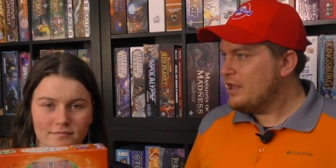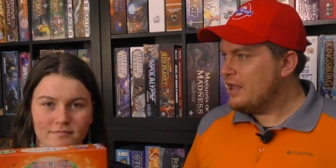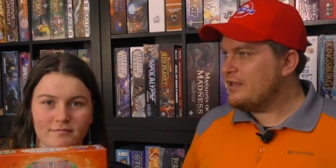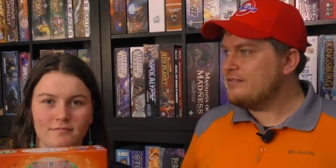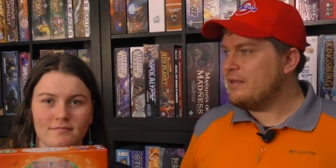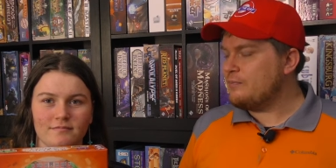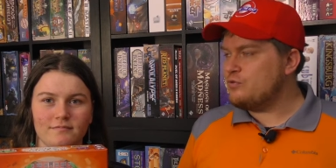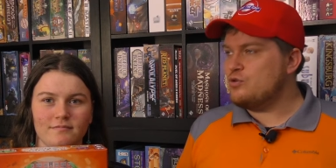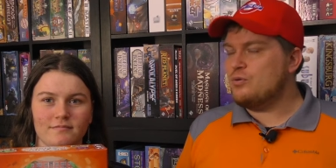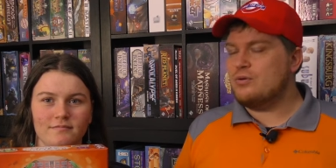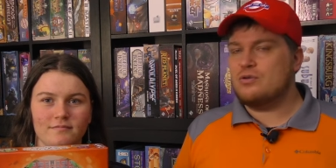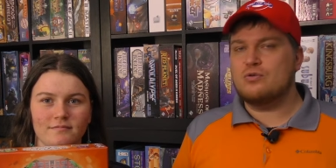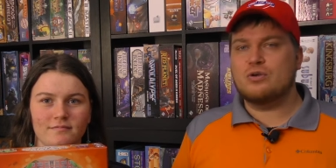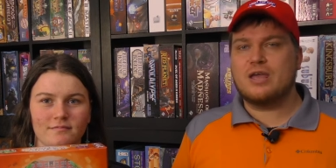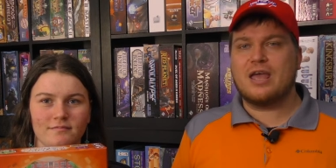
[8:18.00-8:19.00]
Speaker 1: except you,
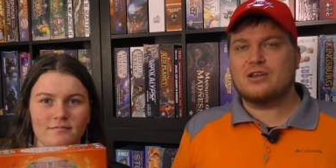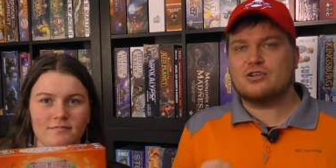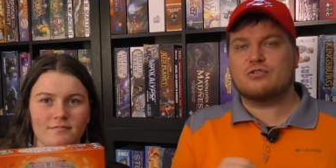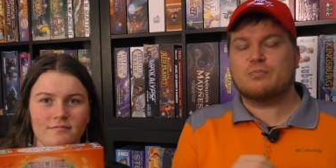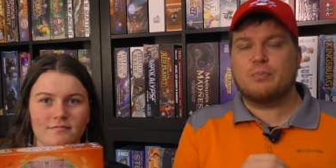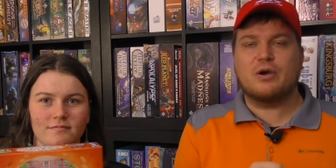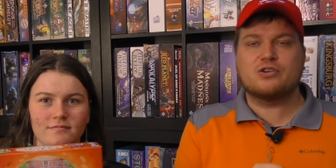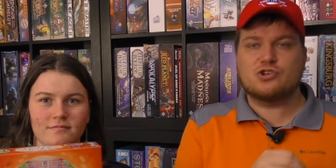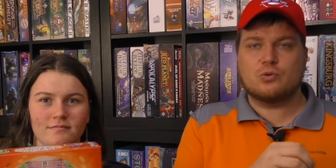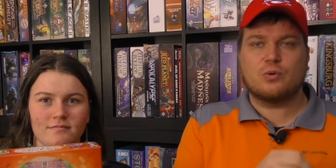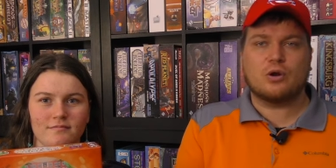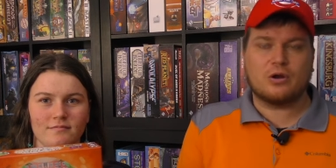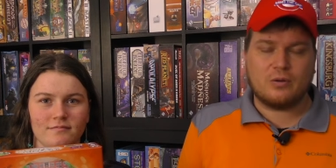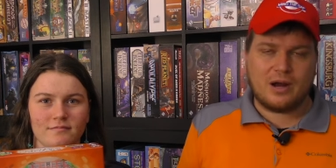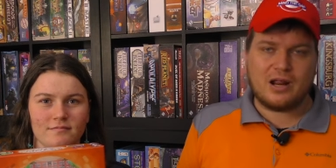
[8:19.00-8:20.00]
you can't just place your
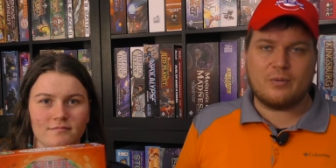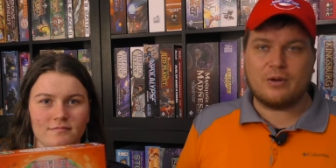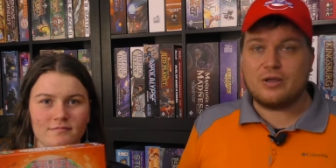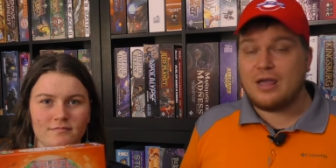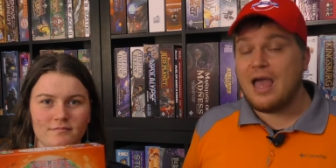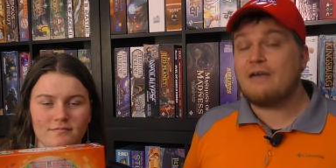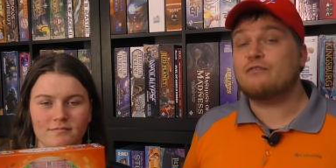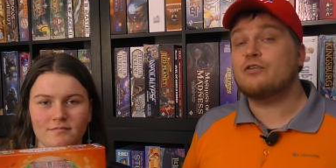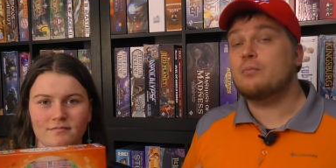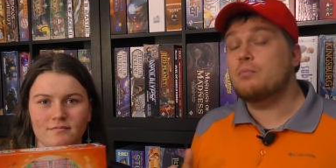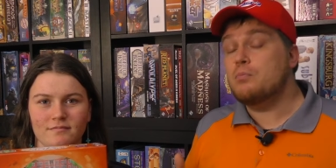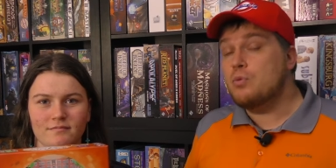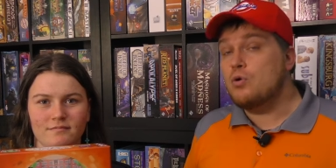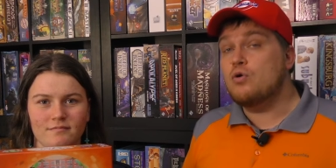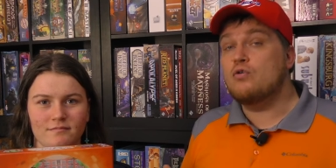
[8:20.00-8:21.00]
worker anywhere. You have to
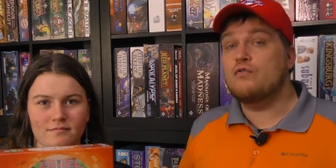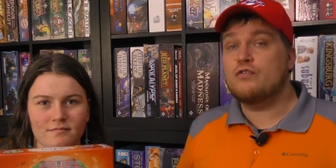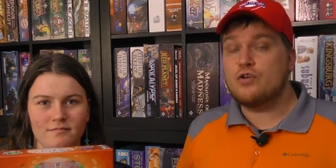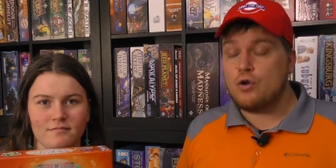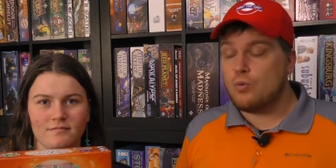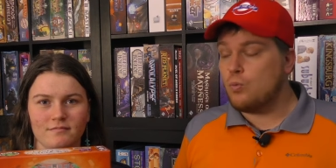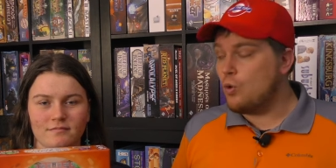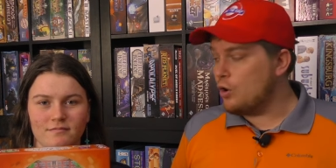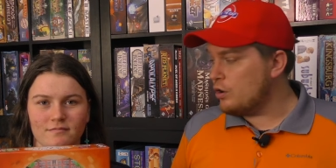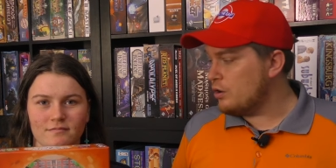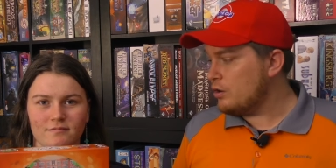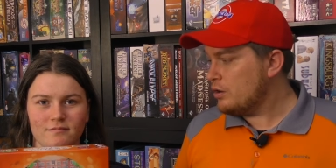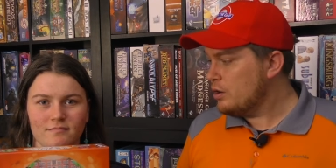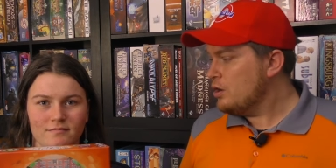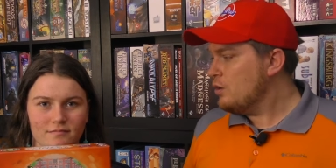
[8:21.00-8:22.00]
move your
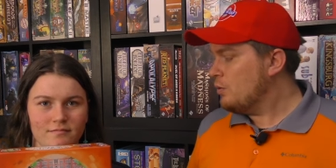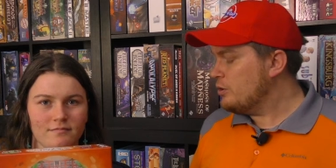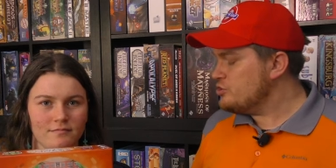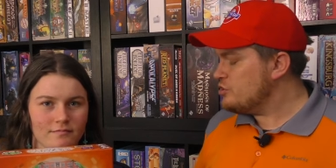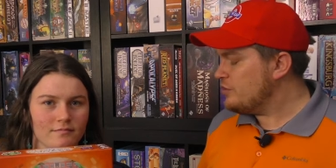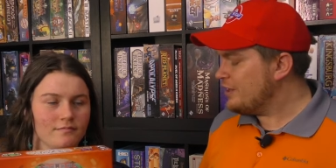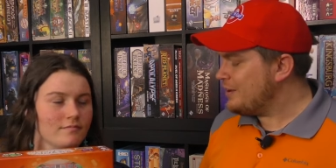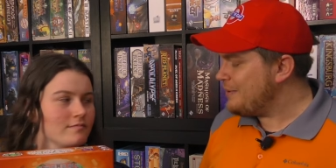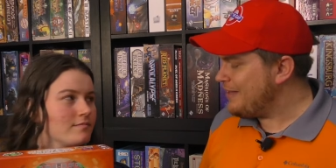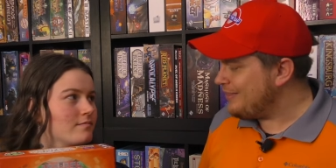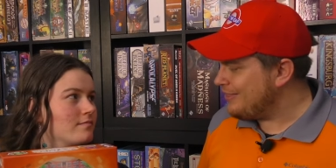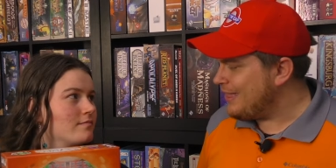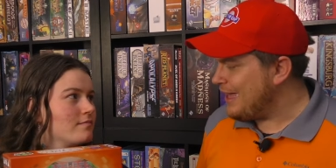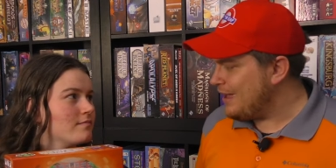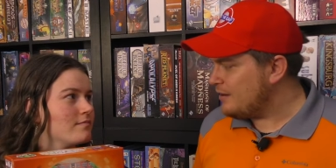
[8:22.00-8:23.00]
worker. What do you think
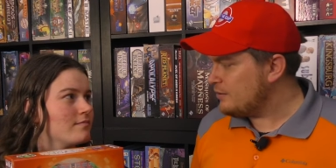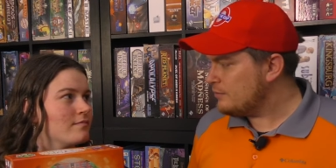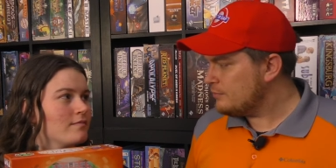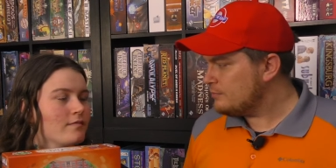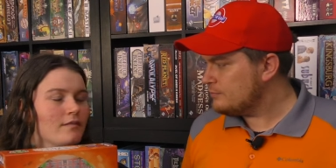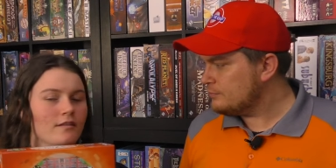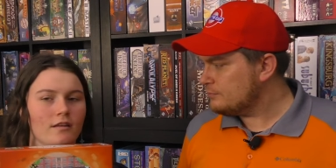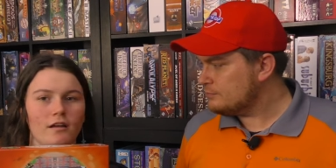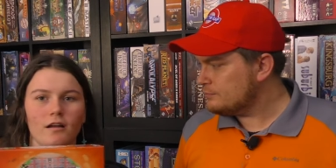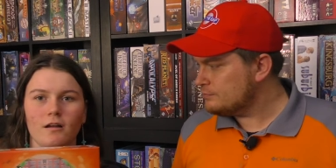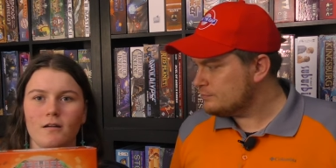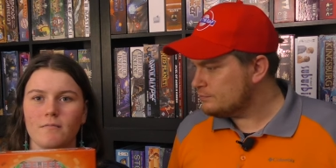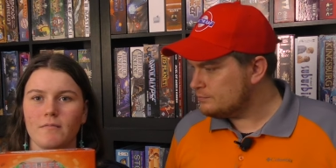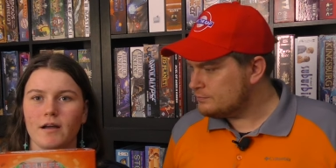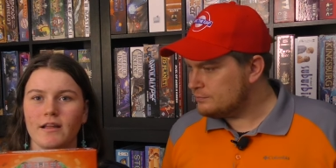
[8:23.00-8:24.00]
about that?
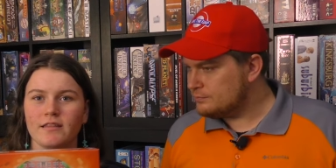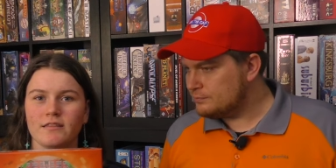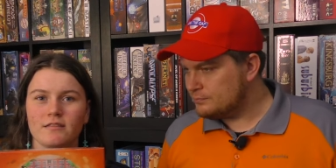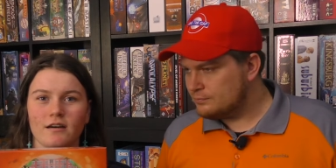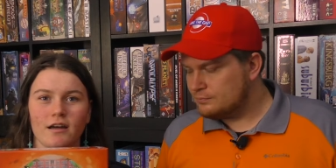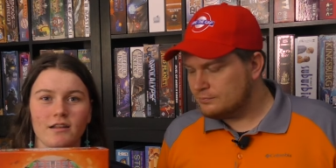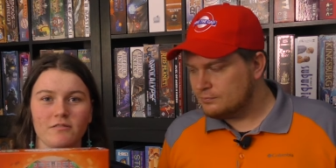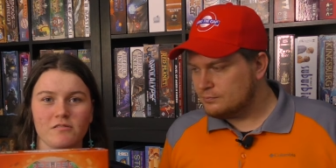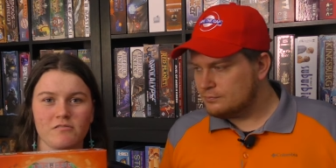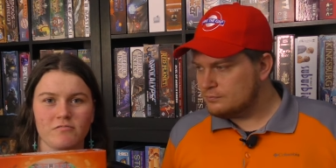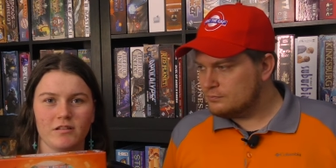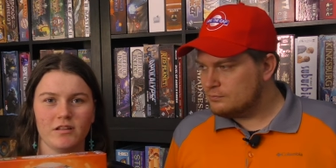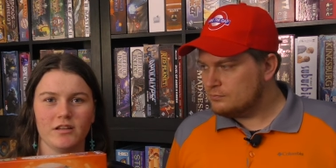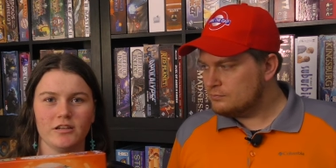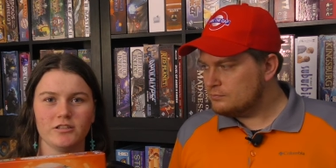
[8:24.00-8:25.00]
Speaker 2: Um, I thought it was
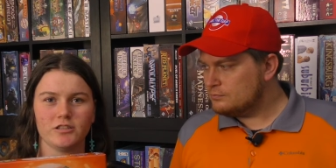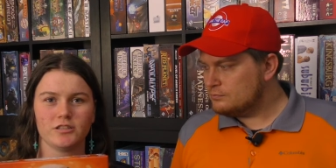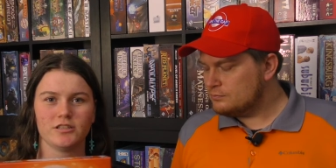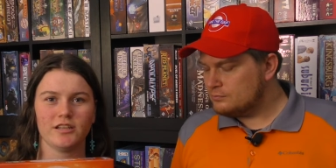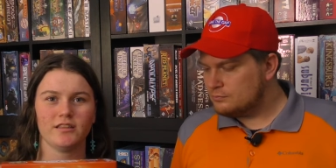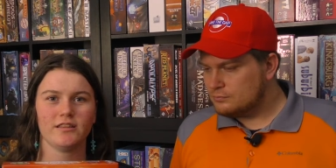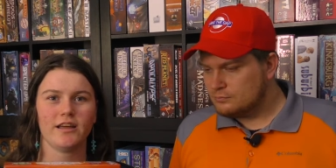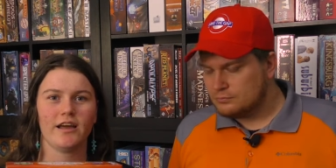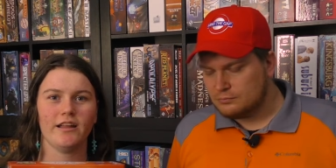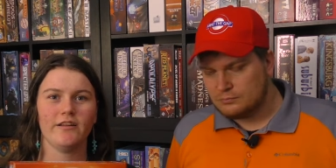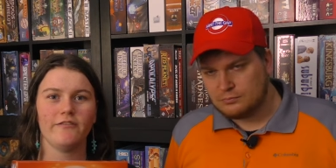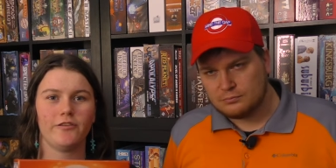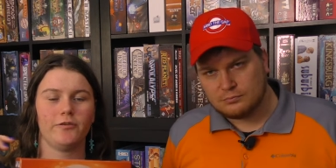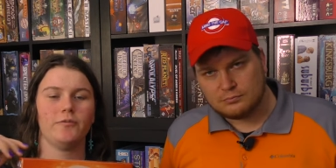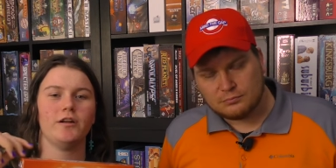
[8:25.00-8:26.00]
really interesting that
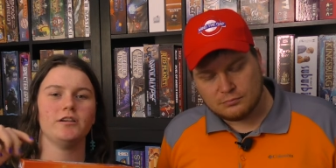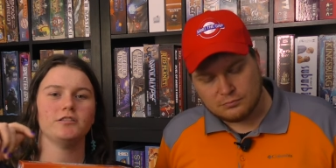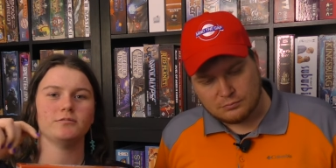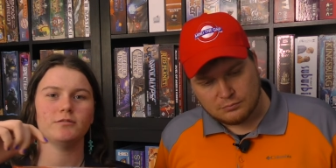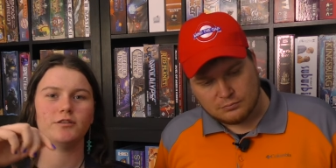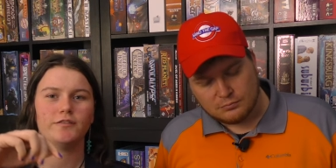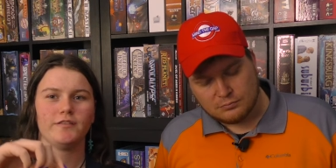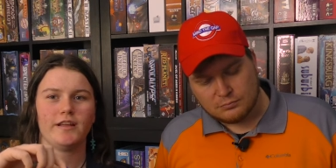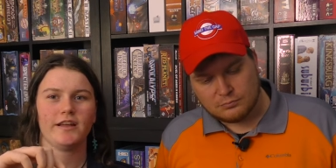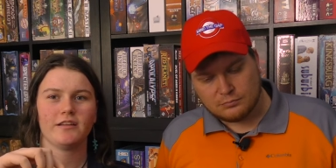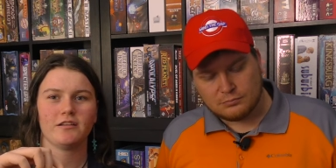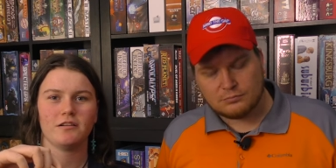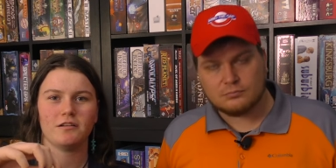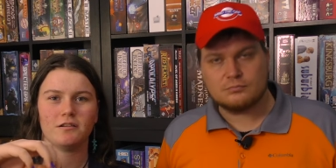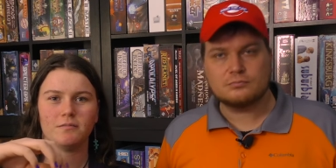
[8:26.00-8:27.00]
if you wanted to move
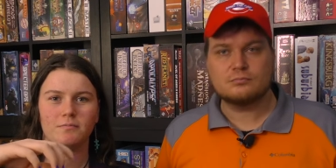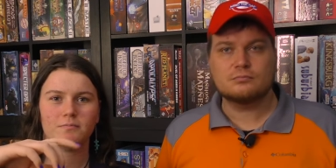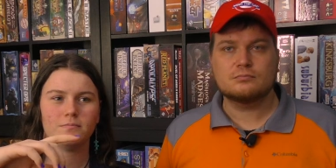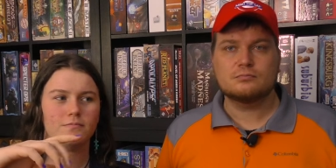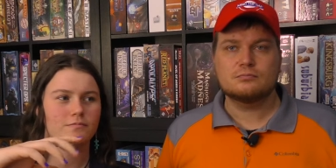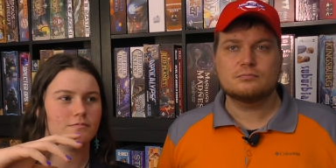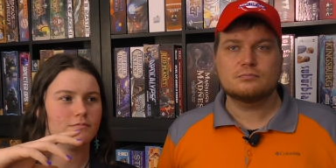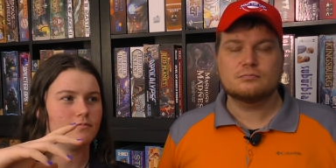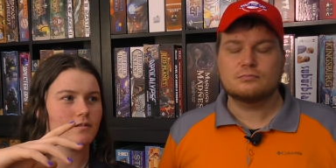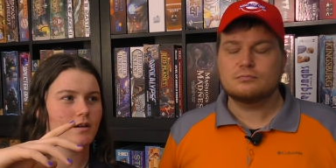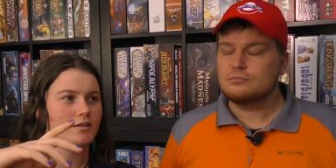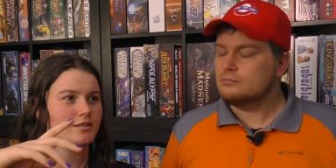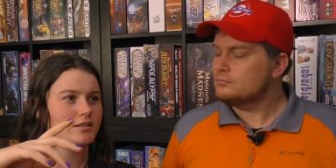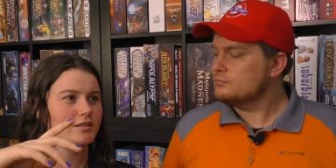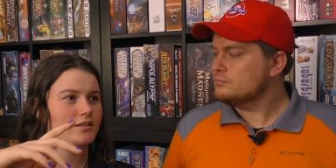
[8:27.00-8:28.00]
like your
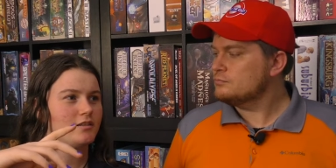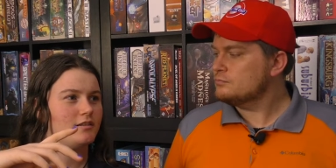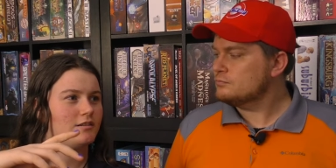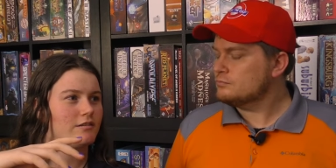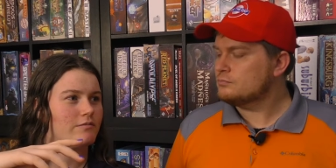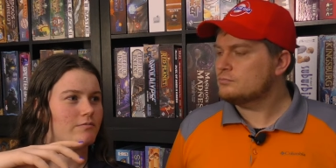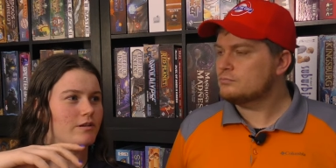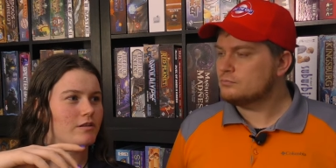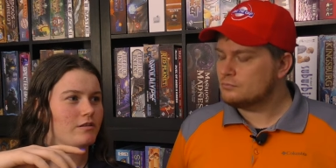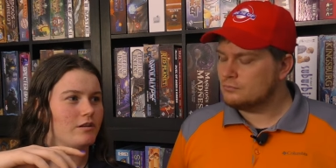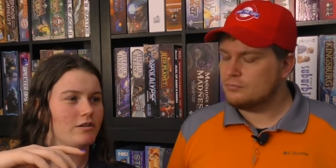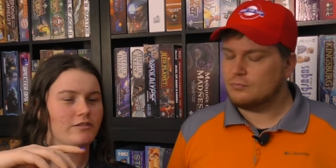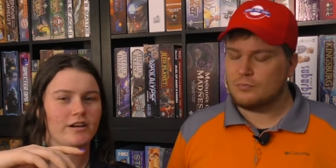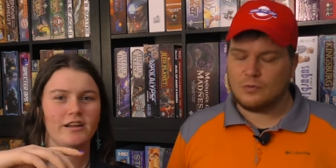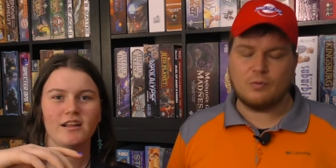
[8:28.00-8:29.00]
president, it's what it's
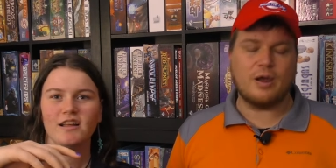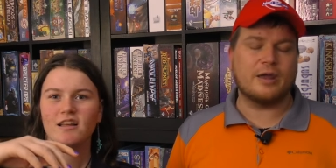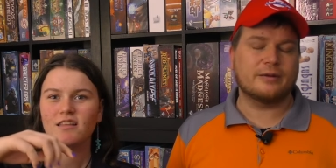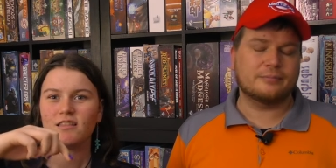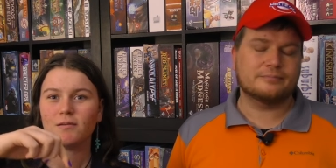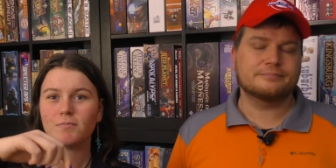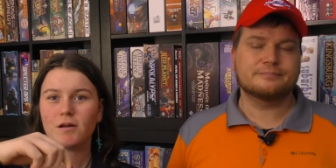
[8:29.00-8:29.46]
called, right?
Speaker 1: Right. The